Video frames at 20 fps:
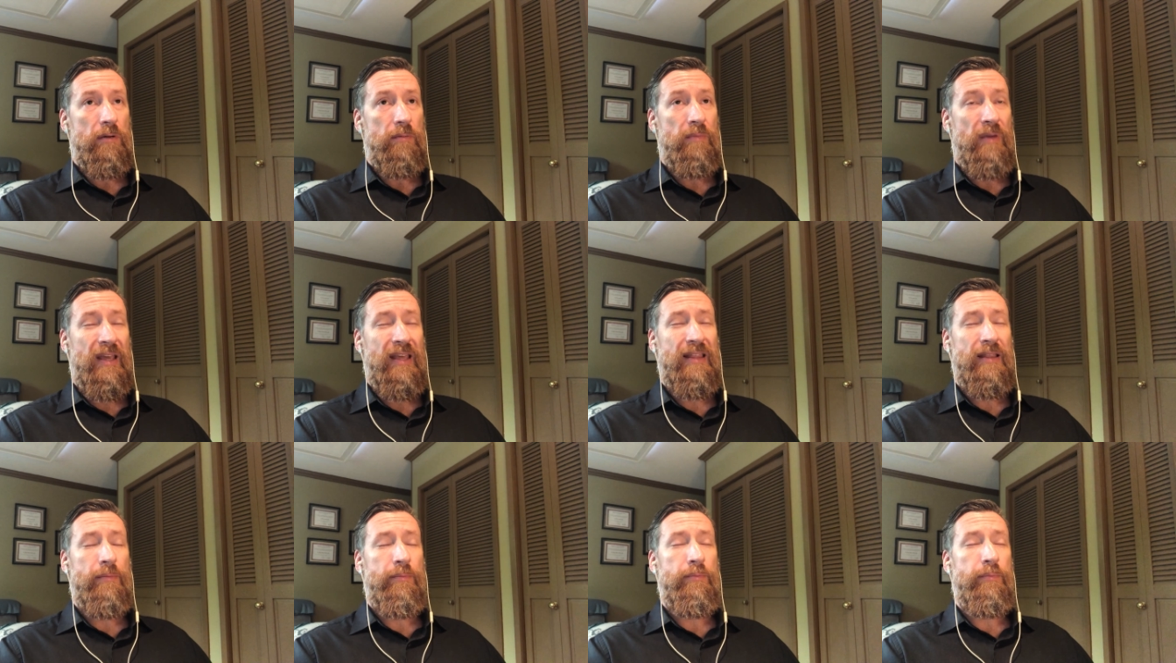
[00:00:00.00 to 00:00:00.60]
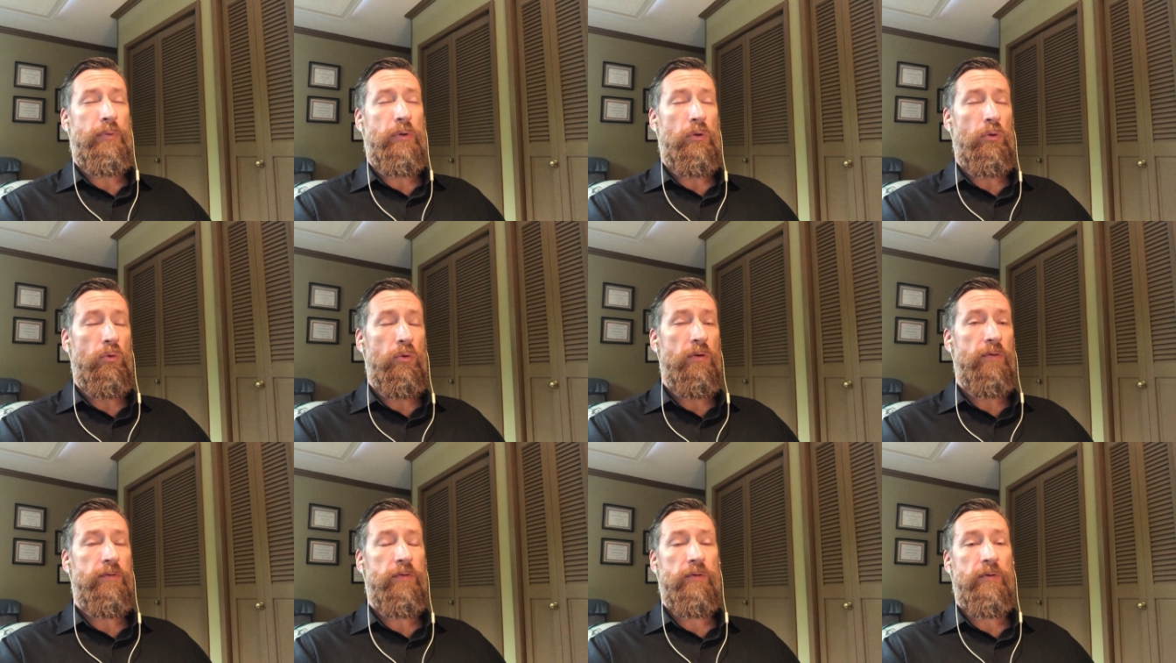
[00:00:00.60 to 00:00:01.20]
making them
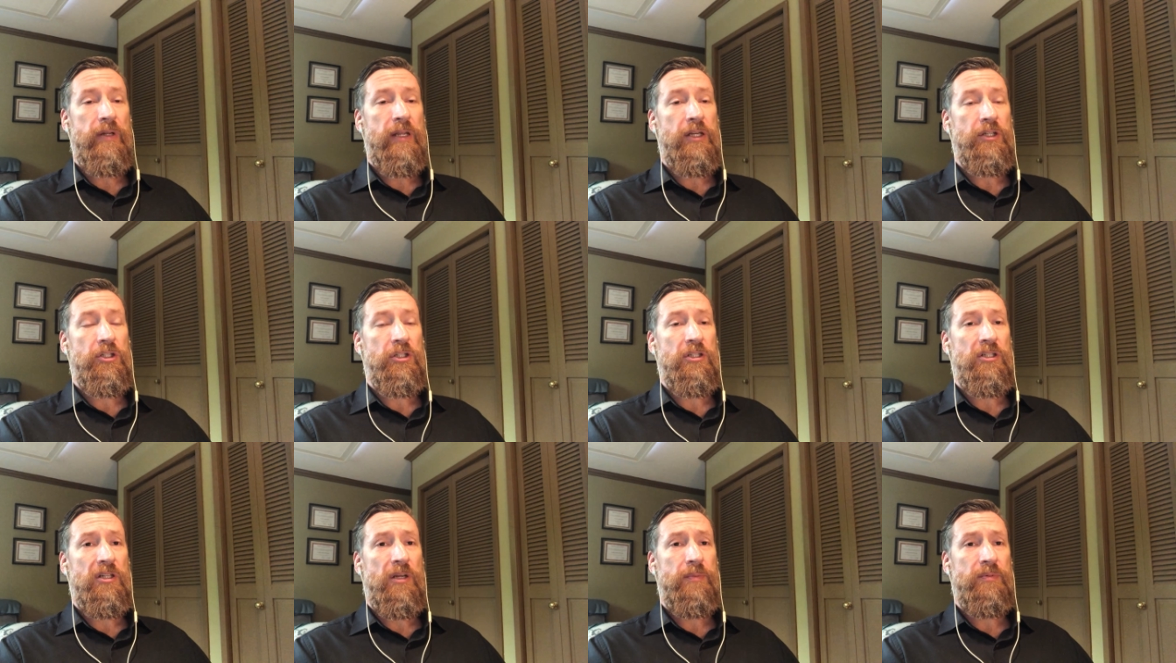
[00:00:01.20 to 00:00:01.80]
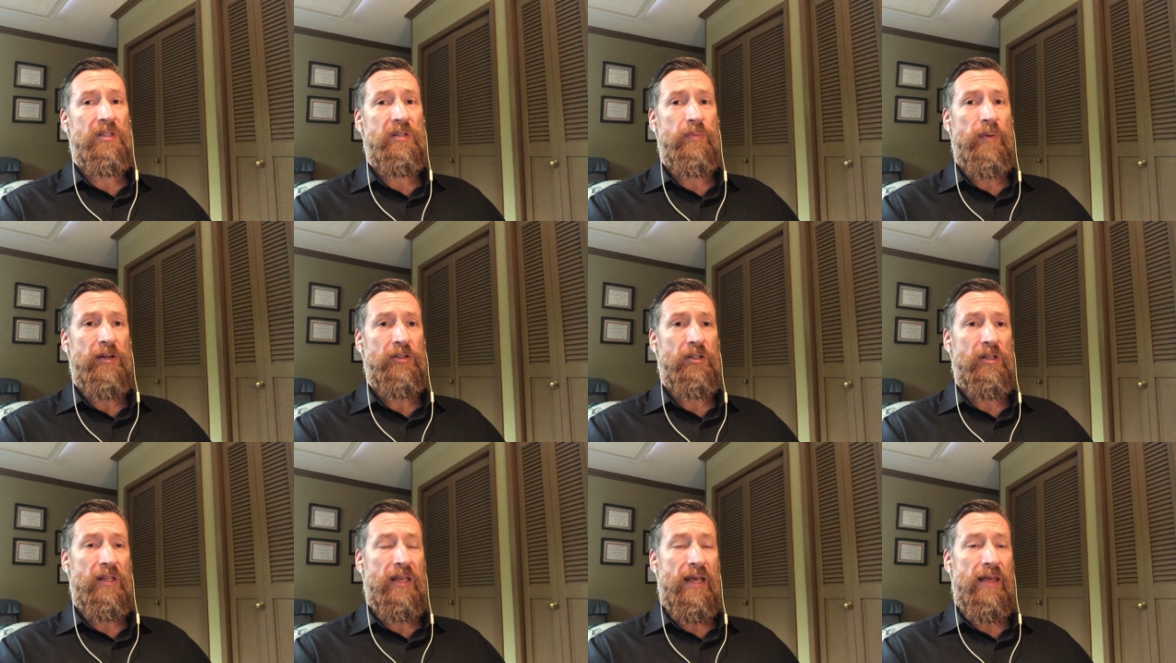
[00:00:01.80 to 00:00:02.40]
beautiful relationships,
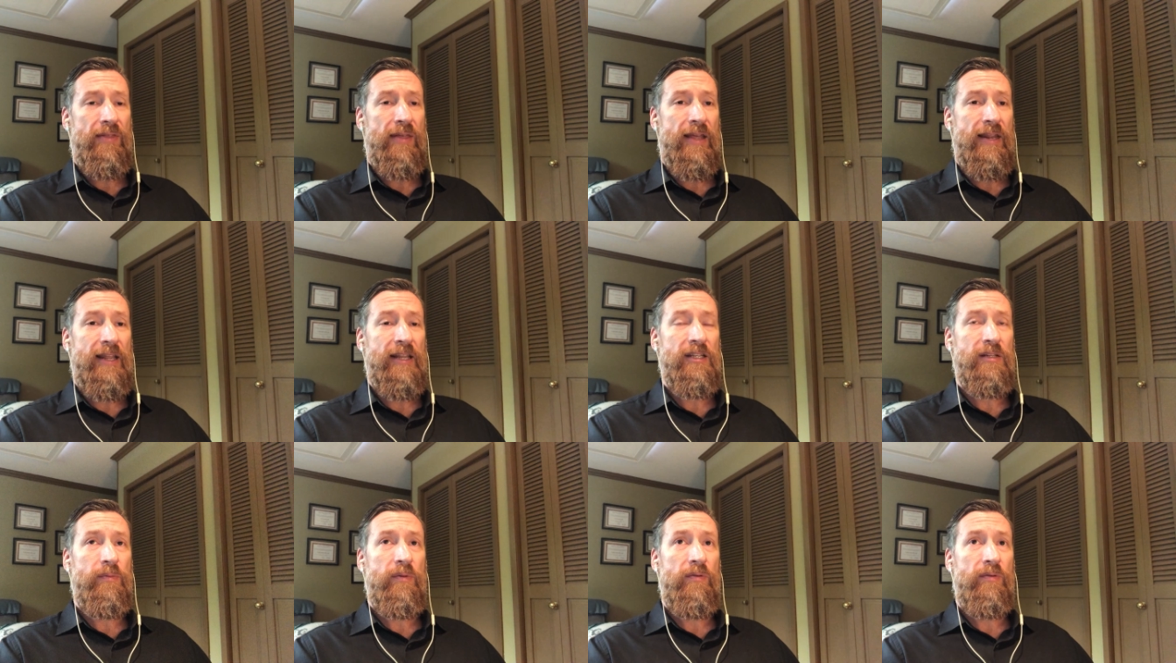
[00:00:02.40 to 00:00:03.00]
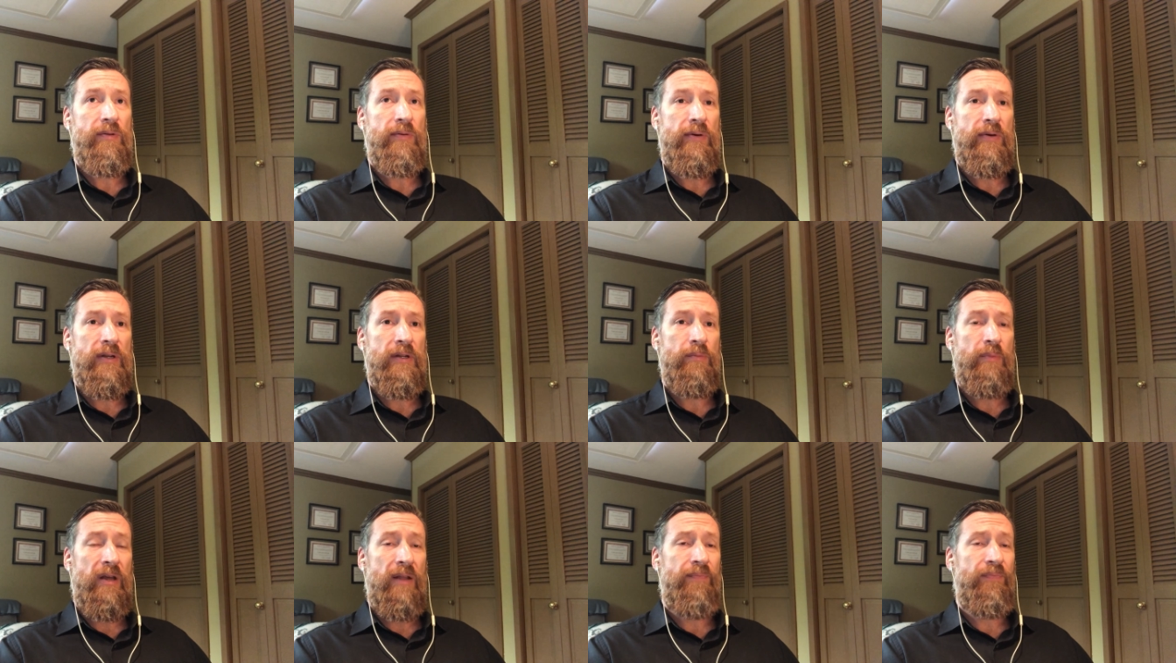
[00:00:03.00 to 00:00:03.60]
especially that intimate
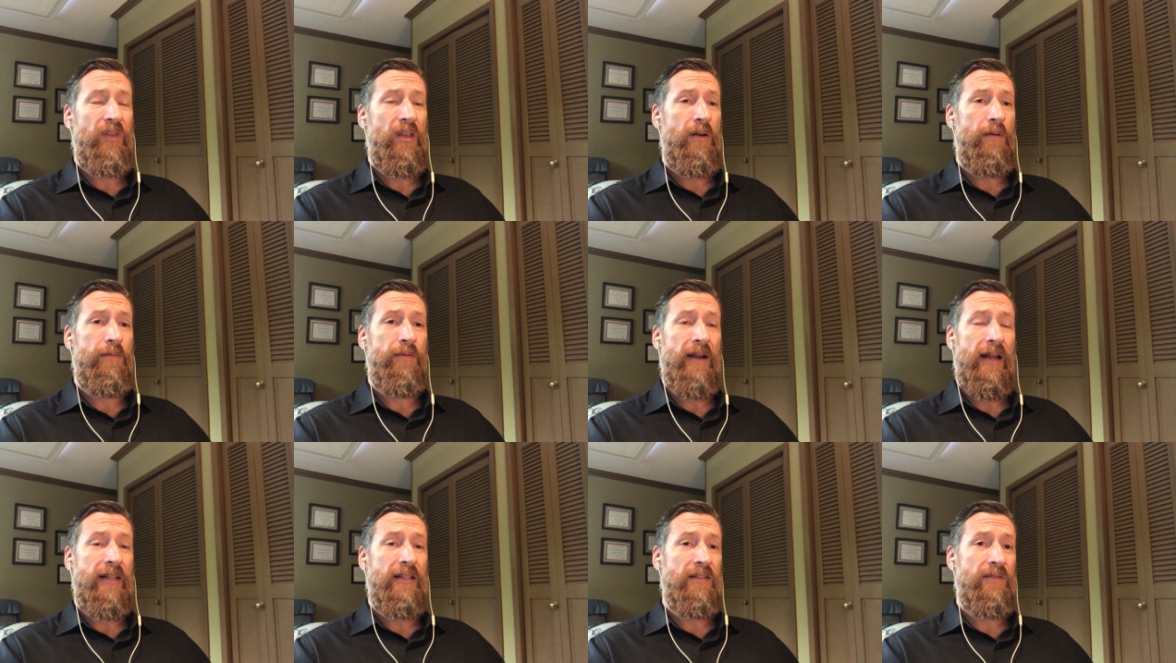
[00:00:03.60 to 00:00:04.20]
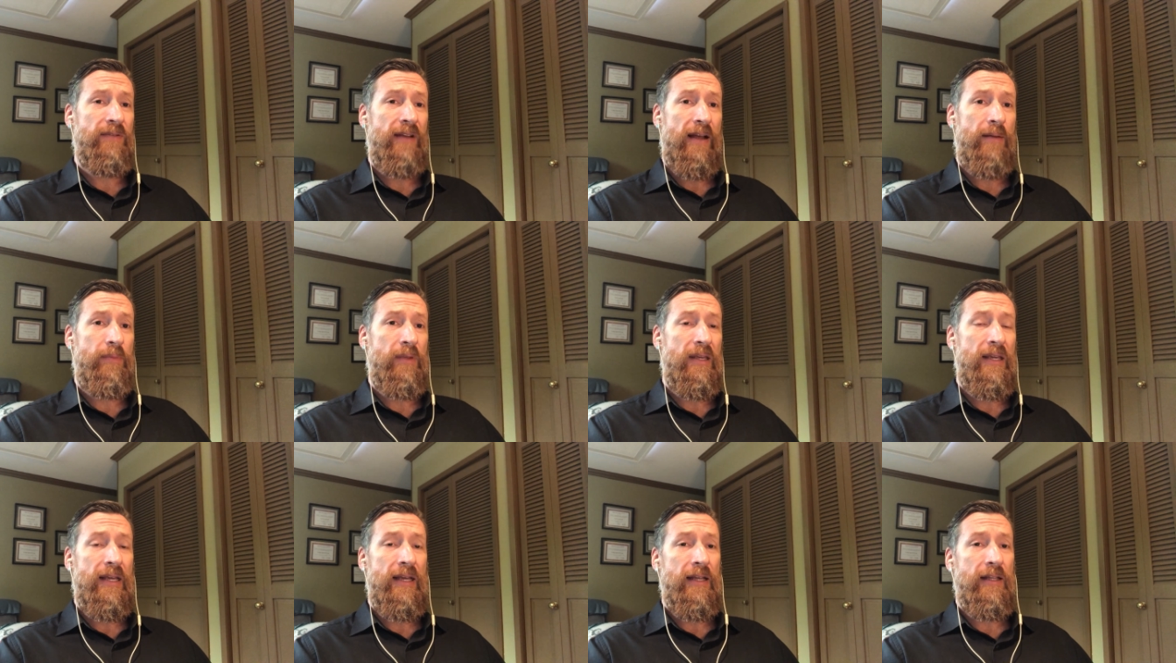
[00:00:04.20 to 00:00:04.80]
one, but, friends,
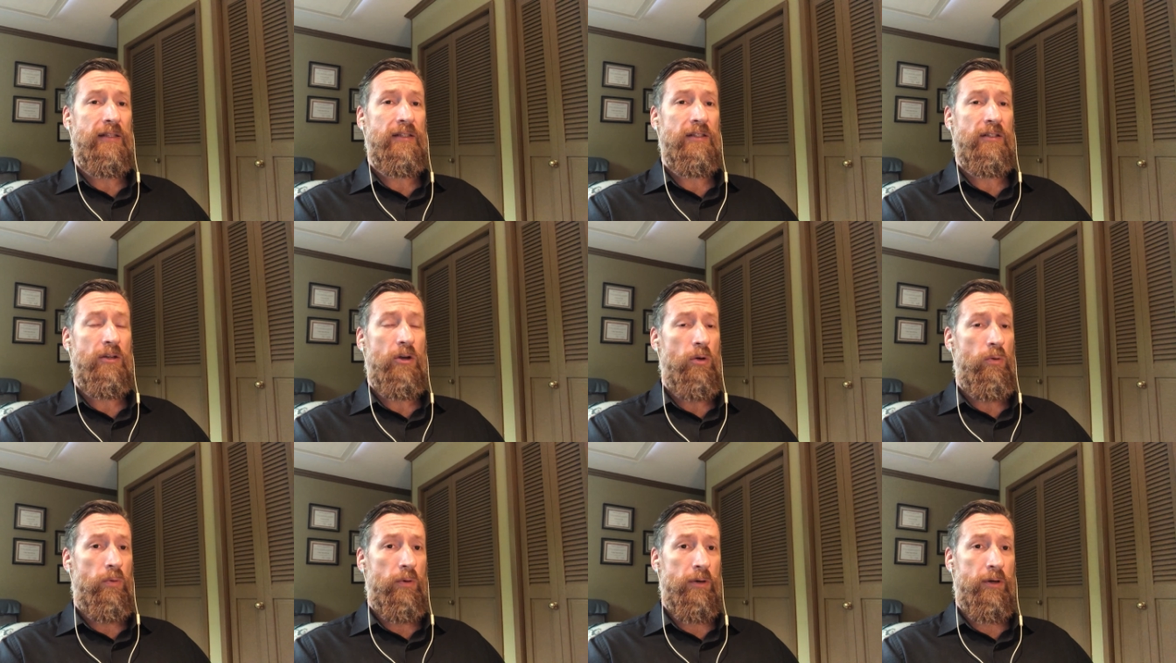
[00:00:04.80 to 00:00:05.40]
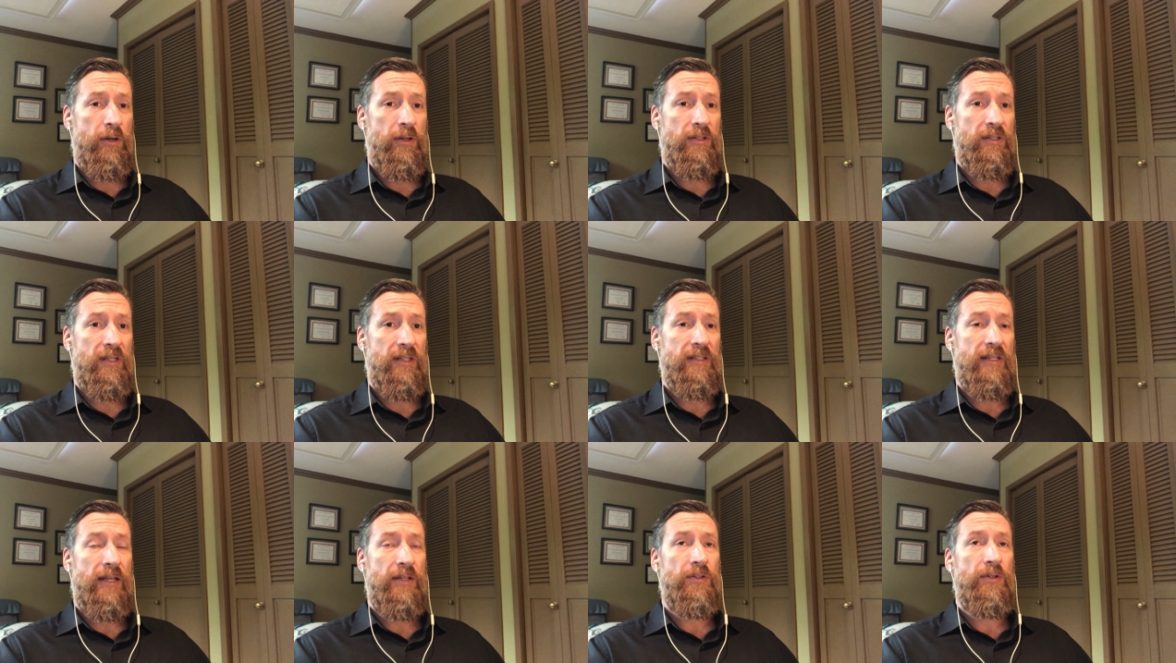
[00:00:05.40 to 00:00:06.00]
family, kids, coworkers,
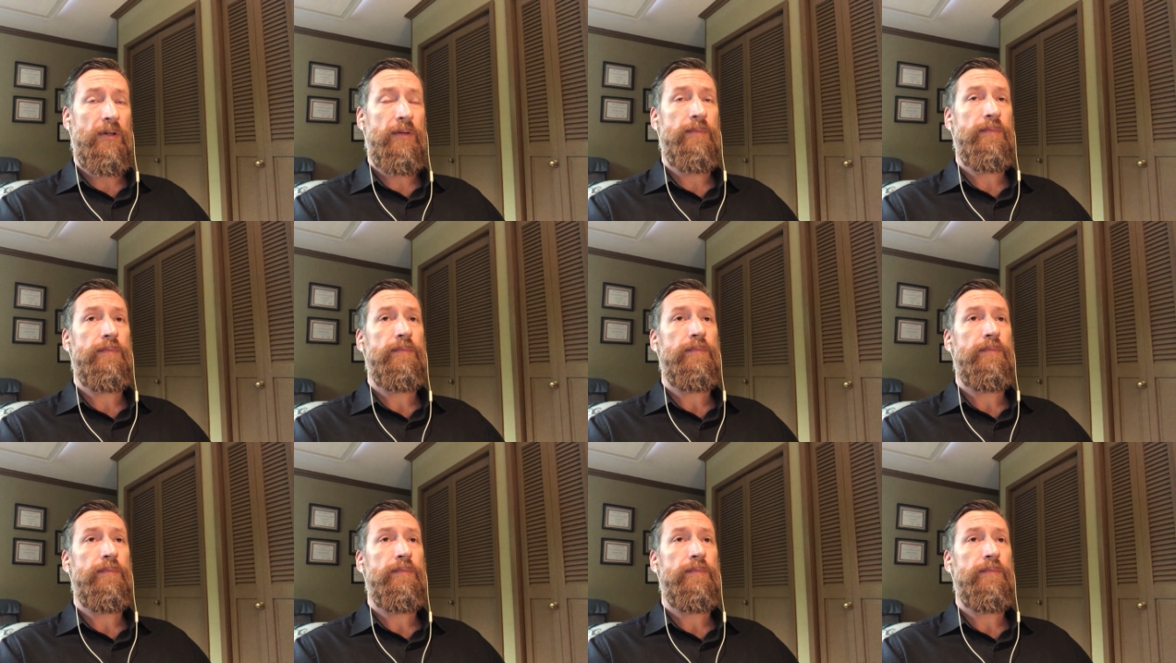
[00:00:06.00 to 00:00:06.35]
etc.